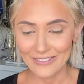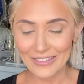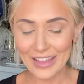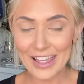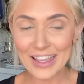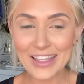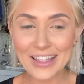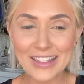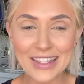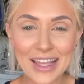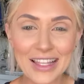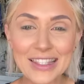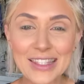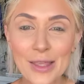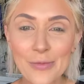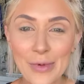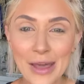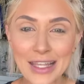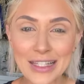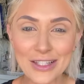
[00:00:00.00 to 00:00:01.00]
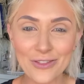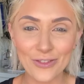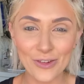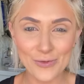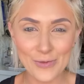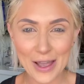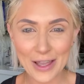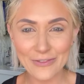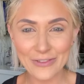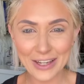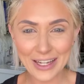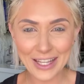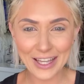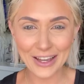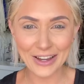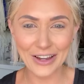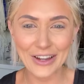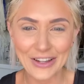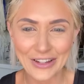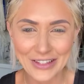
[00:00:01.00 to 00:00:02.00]
like, because that's the best for my
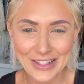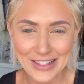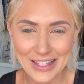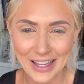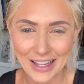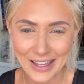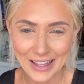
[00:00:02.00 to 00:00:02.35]
videos.